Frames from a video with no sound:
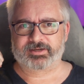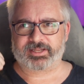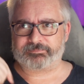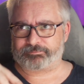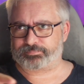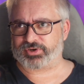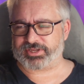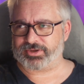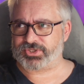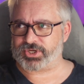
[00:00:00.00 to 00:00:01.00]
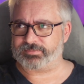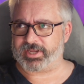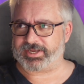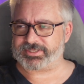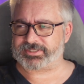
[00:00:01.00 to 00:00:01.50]
Like pre-YouTube
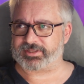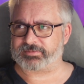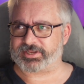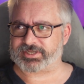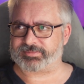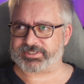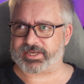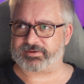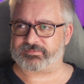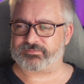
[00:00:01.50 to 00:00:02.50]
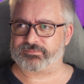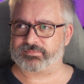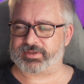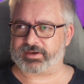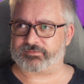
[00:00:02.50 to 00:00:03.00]
days. I think by the time I started
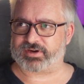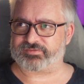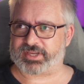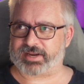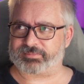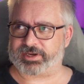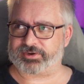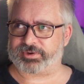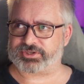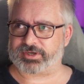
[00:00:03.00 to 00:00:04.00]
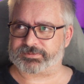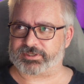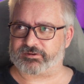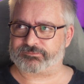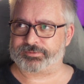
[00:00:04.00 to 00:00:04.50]
getting in front of a camera, I'd already chopped it
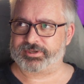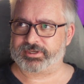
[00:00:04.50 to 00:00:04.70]
off.